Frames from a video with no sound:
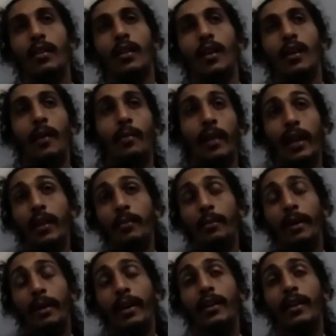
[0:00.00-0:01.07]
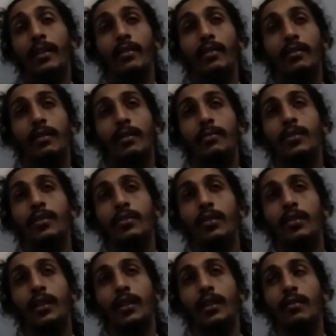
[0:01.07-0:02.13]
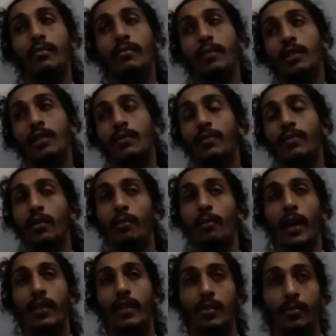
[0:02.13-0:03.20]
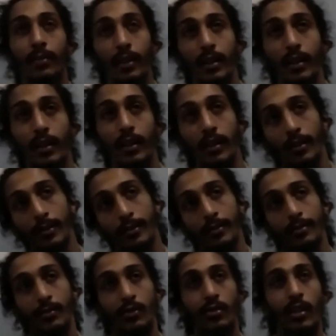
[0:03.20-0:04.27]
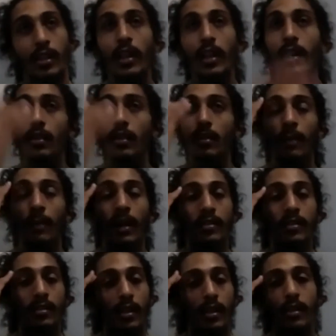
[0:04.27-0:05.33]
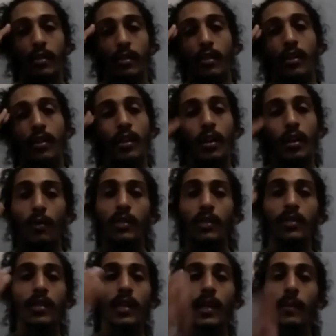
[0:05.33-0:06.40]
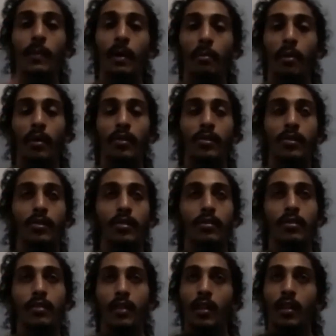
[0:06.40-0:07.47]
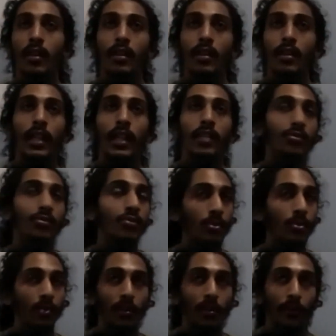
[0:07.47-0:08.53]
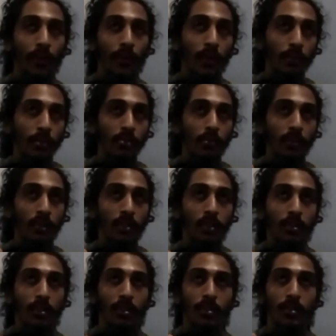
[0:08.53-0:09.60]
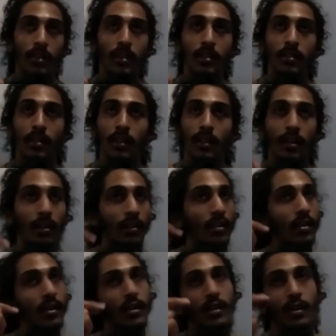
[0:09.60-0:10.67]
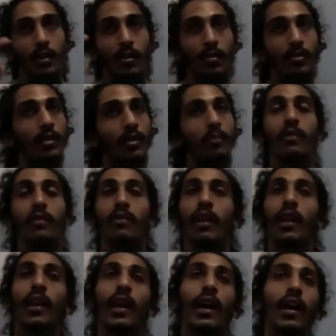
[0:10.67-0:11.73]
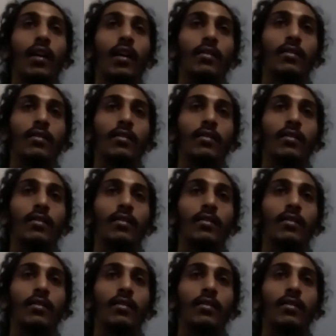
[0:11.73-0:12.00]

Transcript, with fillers: I'm getting back. I'm just looking looking for a matchup right now. Just trying to get in the mindset once I get my person, then that's usually when the flip switch, because then it's like, yo, someone right now